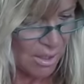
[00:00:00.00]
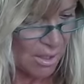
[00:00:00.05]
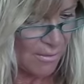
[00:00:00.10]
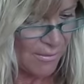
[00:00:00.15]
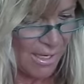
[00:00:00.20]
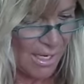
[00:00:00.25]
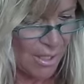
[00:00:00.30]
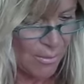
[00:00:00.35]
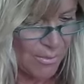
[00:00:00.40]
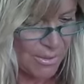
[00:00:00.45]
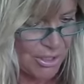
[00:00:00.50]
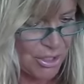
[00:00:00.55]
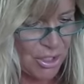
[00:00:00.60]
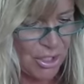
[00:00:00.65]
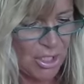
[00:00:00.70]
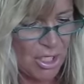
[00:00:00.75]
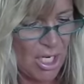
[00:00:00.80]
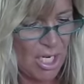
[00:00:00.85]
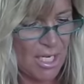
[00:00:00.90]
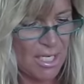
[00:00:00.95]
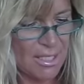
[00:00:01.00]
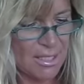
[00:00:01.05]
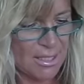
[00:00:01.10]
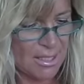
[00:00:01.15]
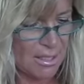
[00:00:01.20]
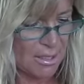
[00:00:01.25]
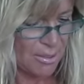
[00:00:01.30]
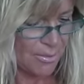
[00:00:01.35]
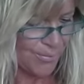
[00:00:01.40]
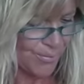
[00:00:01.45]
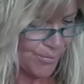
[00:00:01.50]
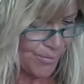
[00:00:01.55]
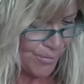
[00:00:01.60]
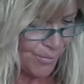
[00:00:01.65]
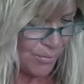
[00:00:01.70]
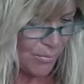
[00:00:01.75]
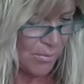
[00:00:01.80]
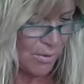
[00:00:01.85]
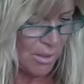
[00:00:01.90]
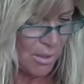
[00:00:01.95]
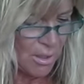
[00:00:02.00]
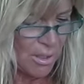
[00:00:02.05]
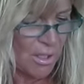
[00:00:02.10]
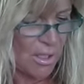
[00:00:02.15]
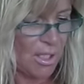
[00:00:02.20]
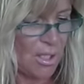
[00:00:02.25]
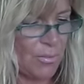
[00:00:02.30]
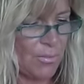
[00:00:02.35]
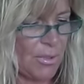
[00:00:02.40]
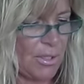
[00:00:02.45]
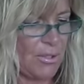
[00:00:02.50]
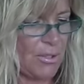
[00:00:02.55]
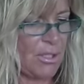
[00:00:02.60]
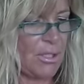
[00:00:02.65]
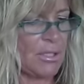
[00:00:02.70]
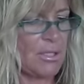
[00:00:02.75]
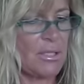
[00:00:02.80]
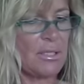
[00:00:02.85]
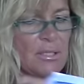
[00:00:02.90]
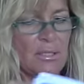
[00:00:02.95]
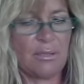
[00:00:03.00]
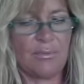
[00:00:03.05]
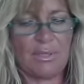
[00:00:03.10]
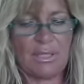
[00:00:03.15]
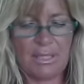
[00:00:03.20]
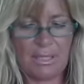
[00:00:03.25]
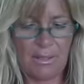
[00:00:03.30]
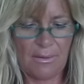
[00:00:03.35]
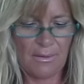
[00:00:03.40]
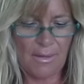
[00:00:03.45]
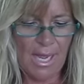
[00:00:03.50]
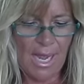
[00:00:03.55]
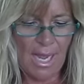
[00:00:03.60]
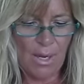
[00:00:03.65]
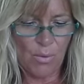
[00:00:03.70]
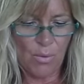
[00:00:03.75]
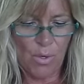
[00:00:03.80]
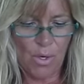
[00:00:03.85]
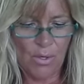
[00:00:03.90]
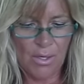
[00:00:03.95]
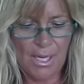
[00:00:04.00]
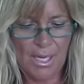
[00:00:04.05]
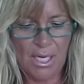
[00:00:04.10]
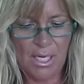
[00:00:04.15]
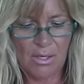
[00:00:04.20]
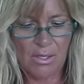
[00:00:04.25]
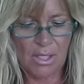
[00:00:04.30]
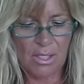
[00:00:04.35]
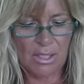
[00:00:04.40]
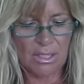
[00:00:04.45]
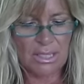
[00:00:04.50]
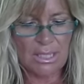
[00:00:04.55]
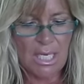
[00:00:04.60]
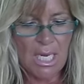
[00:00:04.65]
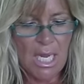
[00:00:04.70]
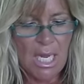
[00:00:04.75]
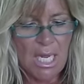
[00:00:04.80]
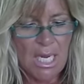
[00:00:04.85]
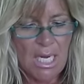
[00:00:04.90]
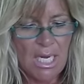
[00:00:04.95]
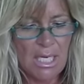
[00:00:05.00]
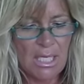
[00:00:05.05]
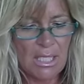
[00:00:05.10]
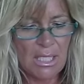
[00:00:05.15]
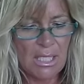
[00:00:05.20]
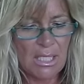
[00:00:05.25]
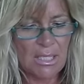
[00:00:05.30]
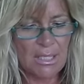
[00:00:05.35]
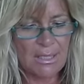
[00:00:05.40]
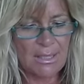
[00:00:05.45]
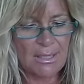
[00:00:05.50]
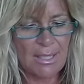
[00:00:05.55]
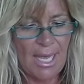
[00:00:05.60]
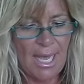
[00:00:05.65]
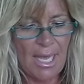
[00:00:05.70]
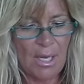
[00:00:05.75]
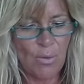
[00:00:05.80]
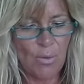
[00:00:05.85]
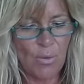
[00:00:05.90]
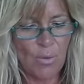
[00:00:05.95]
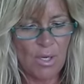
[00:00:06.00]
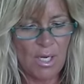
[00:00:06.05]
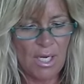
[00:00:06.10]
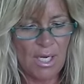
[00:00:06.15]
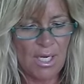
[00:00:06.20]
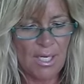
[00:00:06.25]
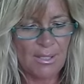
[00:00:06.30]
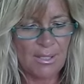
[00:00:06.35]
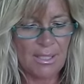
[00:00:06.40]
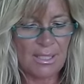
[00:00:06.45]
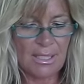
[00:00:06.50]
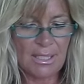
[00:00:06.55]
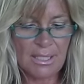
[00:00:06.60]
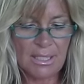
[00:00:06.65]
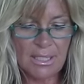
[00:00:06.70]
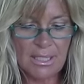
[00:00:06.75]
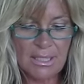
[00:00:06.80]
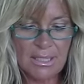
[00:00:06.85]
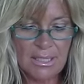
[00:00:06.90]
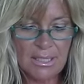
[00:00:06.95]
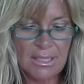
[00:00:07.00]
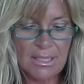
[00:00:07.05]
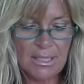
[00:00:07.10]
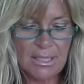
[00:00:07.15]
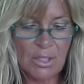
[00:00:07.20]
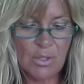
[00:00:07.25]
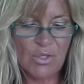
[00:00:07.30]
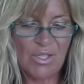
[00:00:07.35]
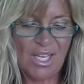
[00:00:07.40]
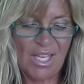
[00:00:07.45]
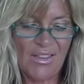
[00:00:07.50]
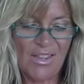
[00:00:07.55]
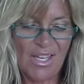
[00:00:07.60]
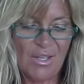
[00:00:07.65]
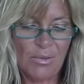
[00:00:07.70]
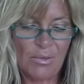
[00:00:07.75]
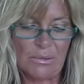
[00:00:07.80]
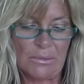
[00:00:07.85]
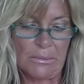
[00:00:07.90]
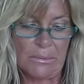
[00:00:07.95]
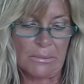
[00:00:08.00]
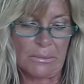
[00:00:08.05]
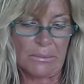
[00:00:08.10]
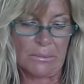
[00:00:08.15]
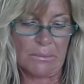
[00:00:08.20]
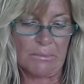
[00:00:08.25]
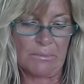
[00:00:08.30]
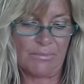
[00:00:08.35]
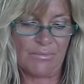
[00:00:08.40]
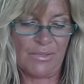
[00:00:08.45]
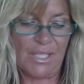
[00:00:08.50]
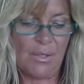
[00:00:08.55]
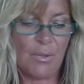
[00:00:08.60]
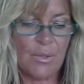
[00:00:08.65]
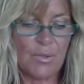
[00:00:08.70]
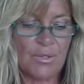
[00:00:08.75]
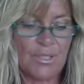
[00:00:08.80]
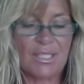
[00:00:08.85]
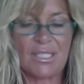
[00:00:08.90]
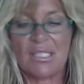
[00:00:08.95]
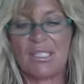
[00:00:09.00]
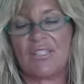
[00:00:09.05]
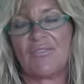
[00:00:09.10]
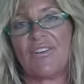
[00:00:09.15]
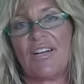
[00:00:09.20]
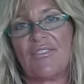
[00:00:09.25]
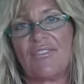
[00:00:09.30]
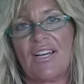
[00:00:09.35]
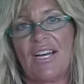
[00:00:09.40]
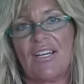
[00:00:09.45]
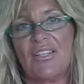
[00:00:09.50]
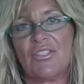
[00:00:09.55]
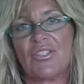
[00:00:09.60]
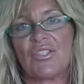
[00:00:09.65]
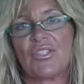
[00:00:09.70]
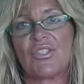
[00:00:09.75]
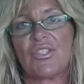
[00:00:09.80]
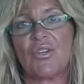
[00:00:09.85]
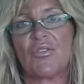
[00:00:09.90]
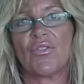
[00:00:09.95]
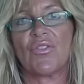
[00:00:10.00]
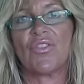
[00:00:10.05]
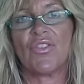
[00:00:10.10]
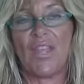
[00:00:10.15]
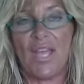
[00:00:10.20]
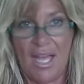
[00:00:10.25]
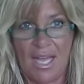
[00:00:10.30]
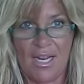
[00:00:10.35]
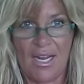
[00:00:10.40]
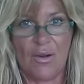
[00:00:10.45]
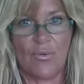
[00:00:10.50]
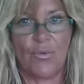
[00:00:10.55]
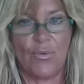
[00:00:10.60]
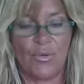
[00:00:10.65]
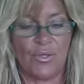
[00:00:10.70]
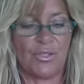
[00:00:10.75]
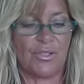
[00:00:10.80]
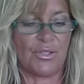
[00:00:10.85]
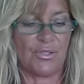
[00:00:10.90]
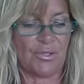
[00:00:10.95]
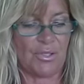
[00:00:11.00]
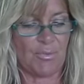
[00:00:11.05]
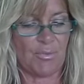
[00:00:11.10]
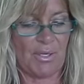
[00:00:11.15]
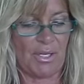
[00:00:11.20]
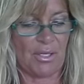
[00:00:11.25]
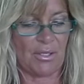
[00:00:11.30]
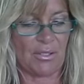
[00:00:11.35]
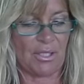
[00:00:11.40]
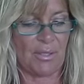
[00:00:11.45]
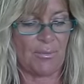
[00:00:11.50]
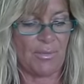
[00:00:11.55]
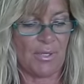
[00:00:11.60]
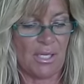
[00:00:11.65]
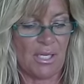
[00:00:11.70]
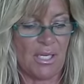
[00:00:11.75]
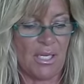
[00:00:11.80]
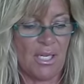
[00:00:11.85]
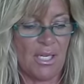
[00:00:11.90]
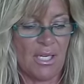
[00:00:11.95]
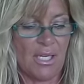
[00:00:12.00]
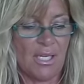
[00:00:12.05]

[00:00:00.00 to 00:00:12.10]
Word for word: of how much it costs. Oh, here it is. Let me see. That, okay, here it is. It is, that one is, oh yeah, that one, ooh, that one was $65. So that I will use sparingly, but